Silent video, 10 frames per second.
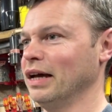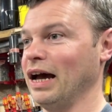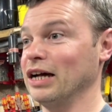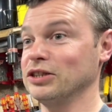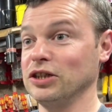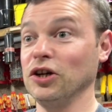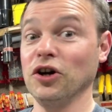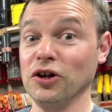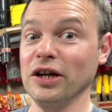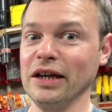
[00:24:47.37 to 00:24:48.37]
actually
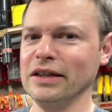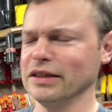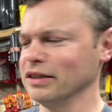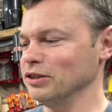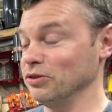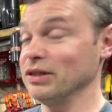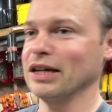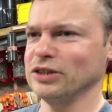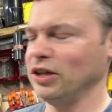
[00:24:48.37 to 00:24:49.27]
unannealed, so it's actually